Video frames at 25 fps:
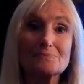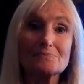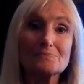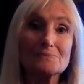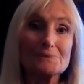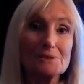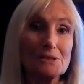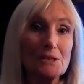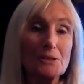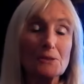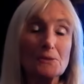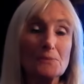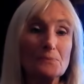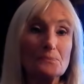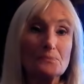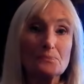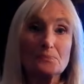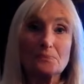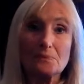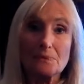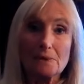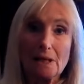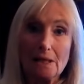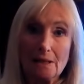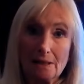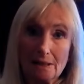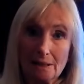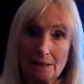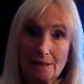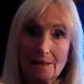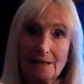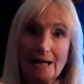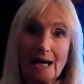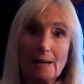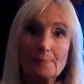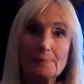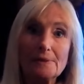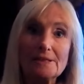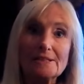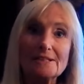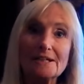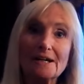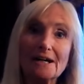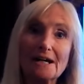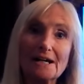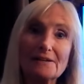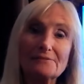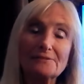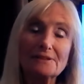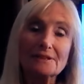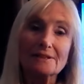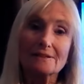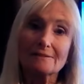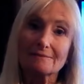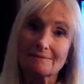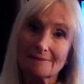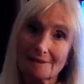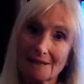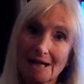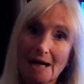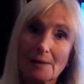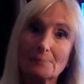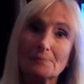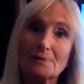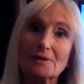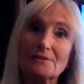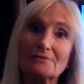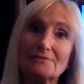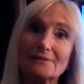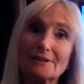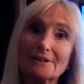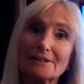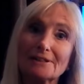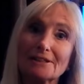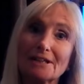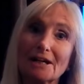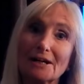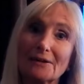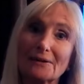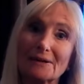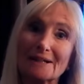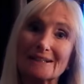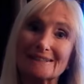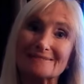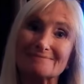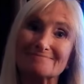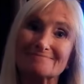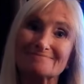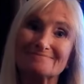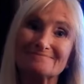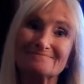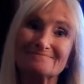So happy diving and happy videoing.